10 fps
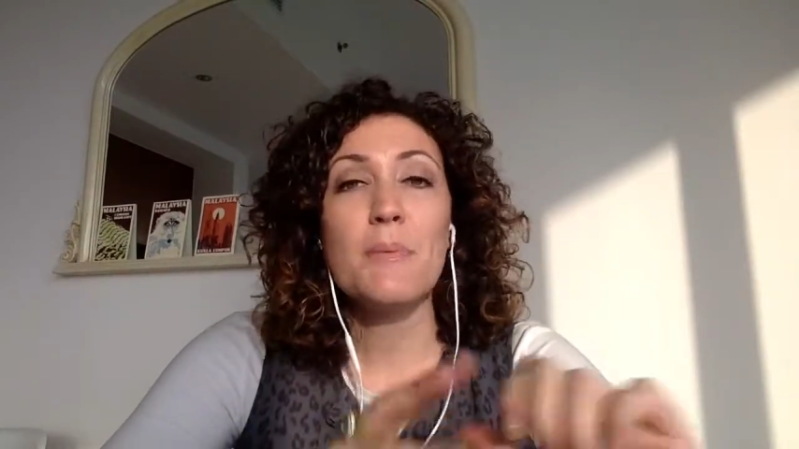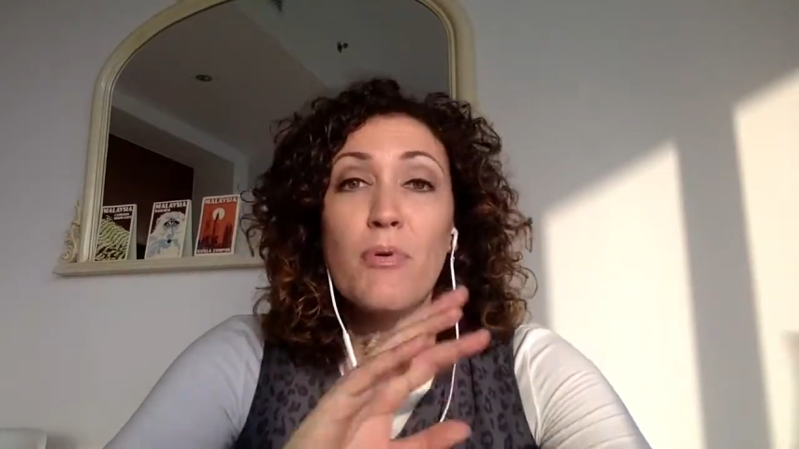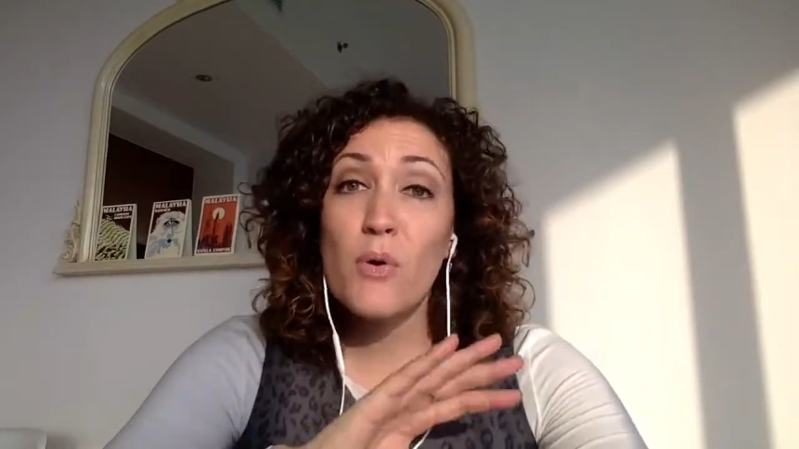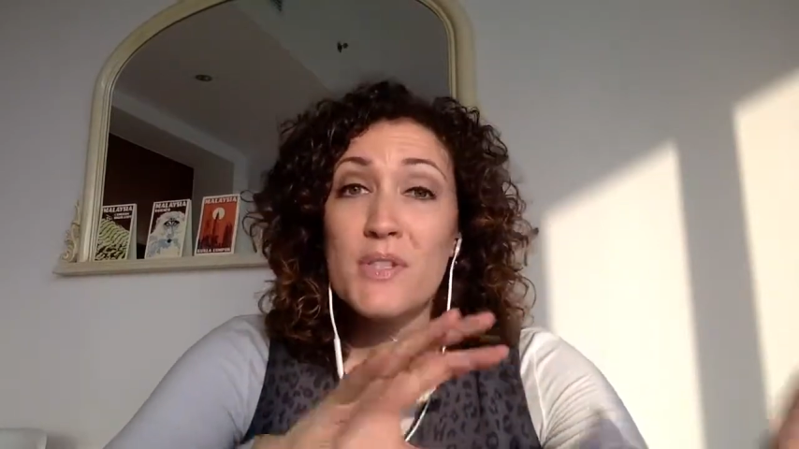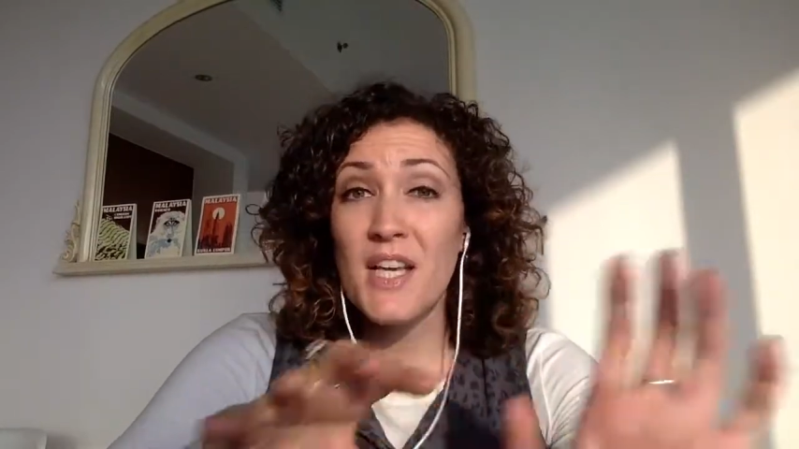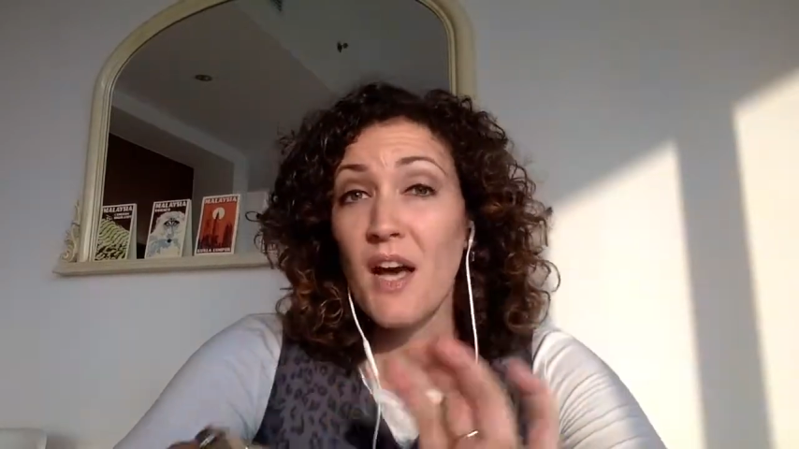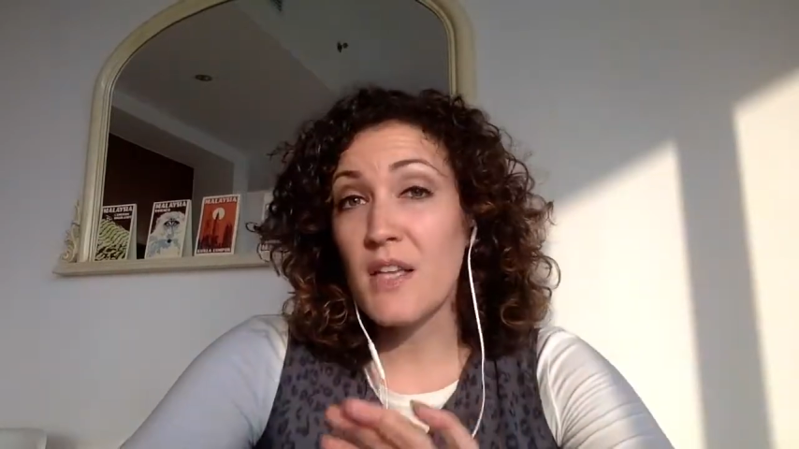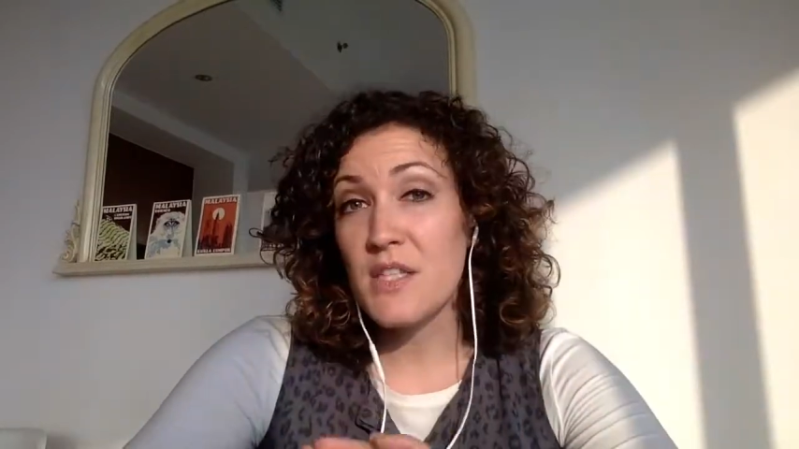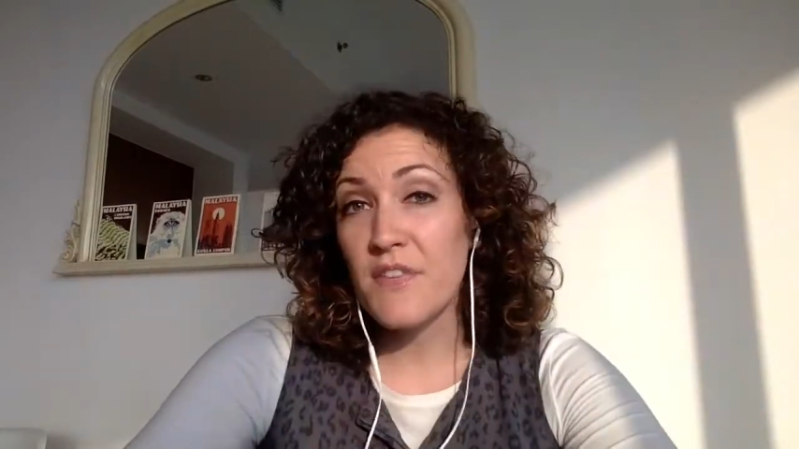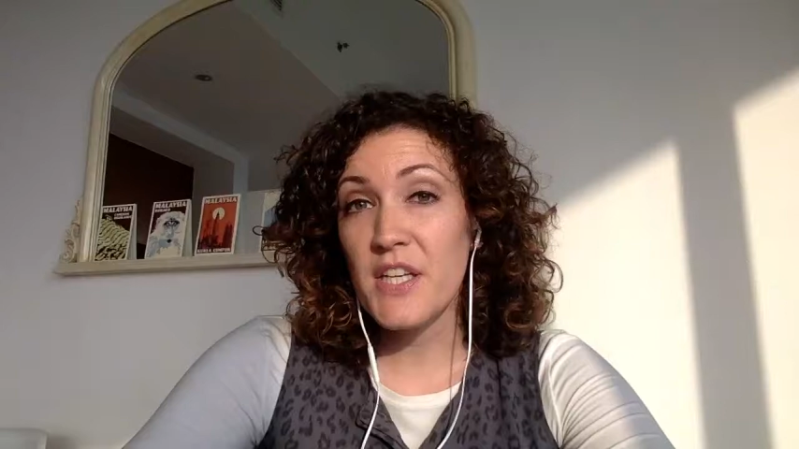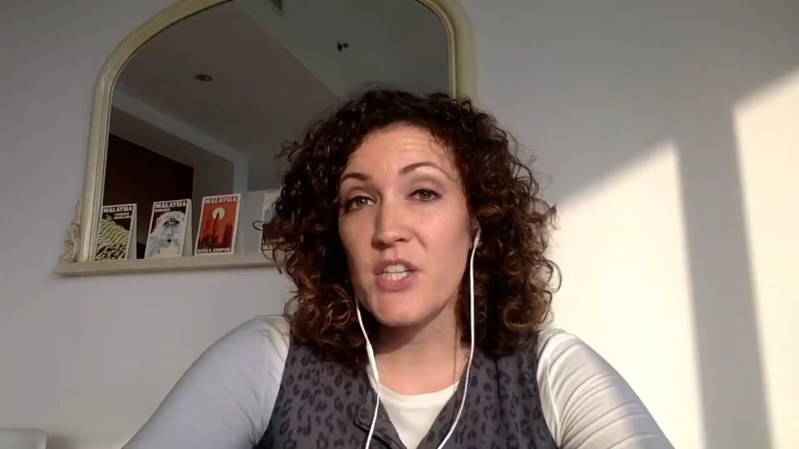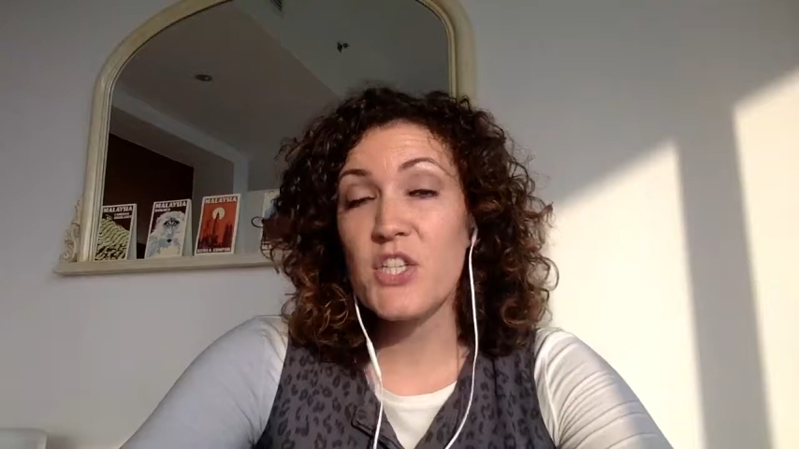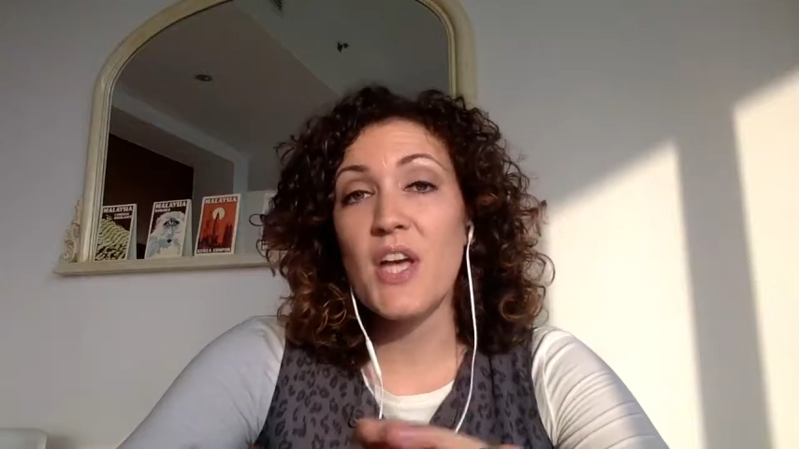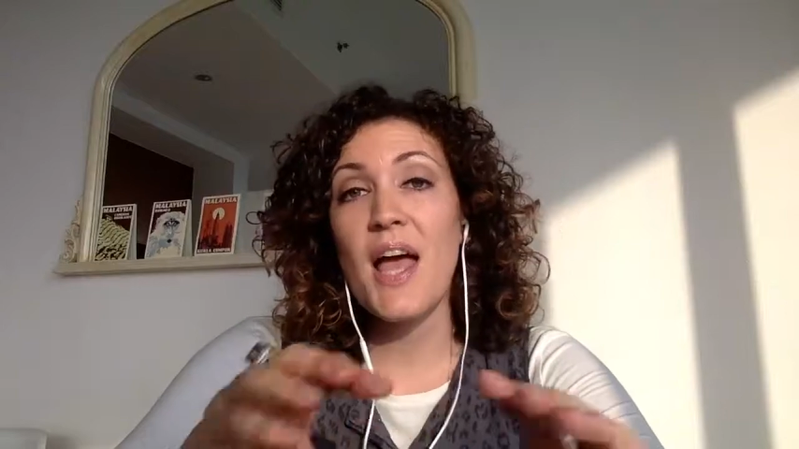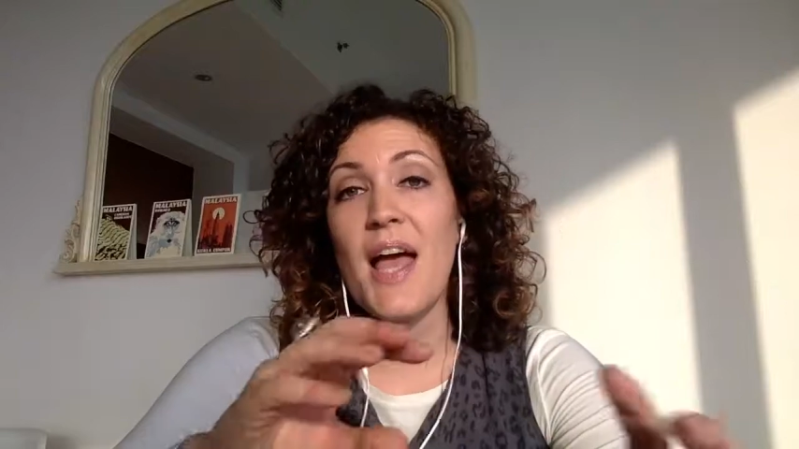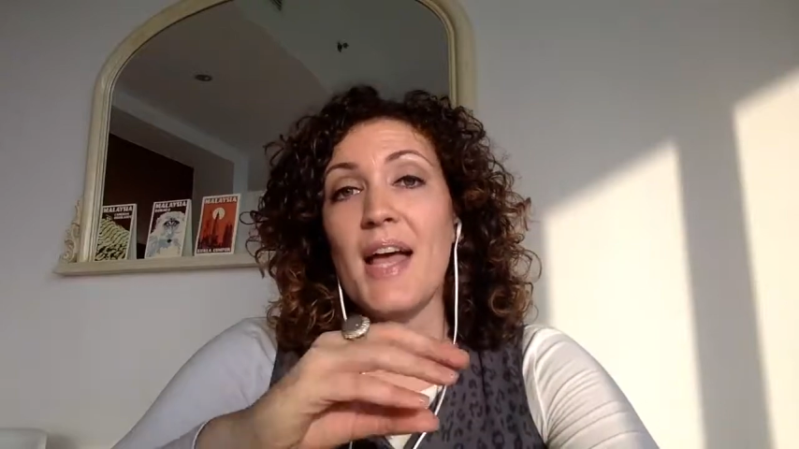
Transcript: the pros and cons of each,